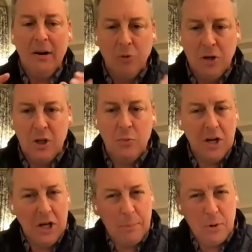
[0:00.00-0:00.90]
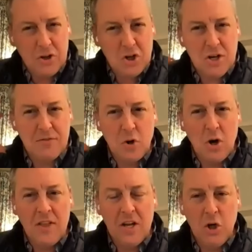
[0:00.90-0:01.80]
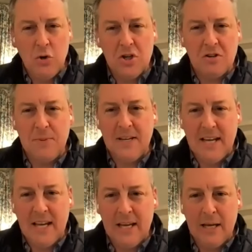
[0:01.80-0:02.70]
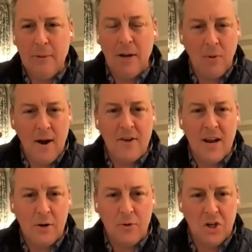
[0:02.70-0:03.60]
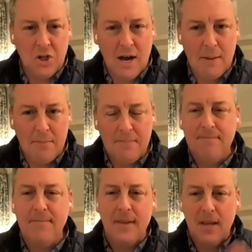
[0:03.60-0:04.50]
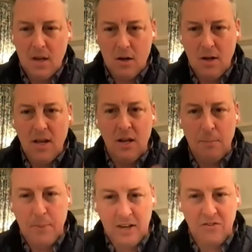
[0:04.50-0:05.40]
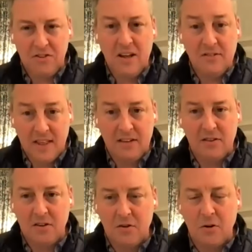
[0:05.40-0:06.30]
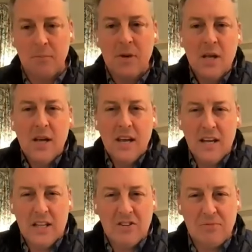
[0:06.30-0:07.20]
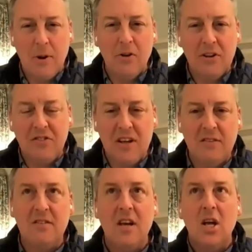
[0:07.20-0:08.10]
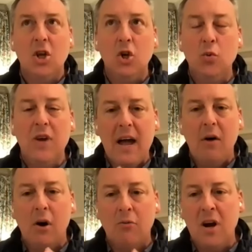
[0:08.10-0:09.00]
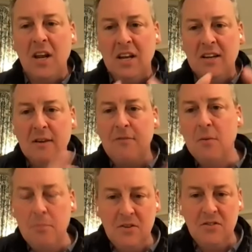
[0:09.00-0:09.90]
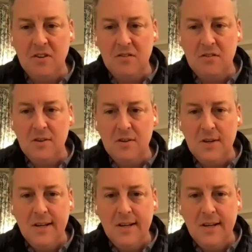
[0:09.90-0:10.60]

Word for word: I really want you to put the shift on that you just became a private equity shop in the biggest sense, that's the term. In the smallest sense, you now are running a different business.